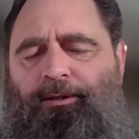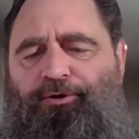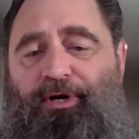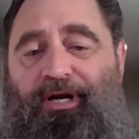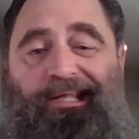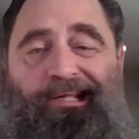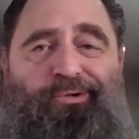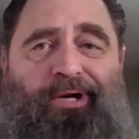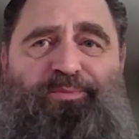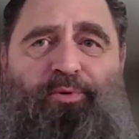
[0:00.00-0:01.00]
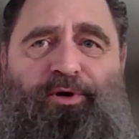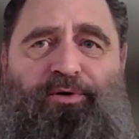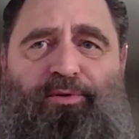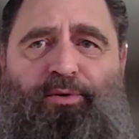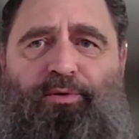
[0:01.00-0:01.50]
trading and transporting
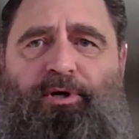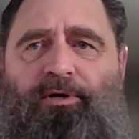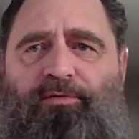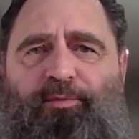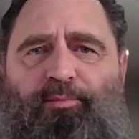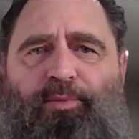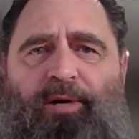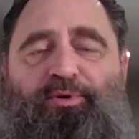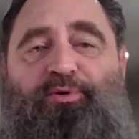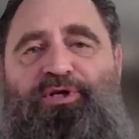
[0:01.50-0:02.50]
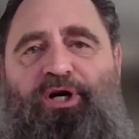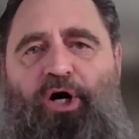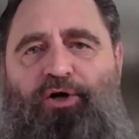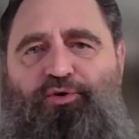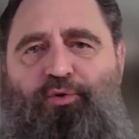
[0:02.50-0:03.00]
crude from producing
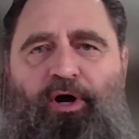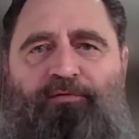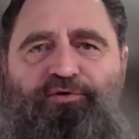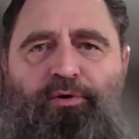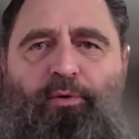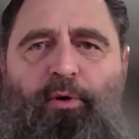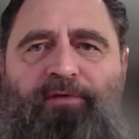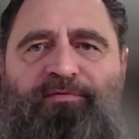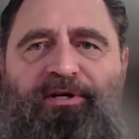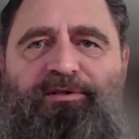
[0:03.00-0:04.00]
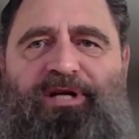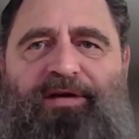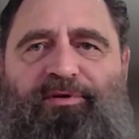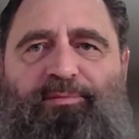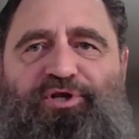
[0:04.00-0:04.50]
onshore and offshore oil fields
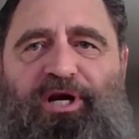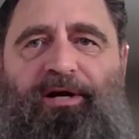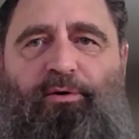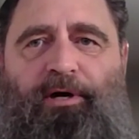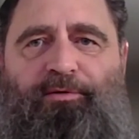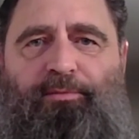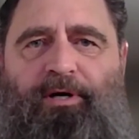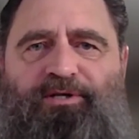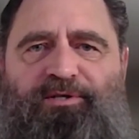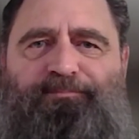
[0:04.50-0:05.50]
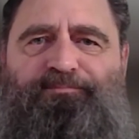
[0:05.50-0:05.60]
and from shale or other rocks.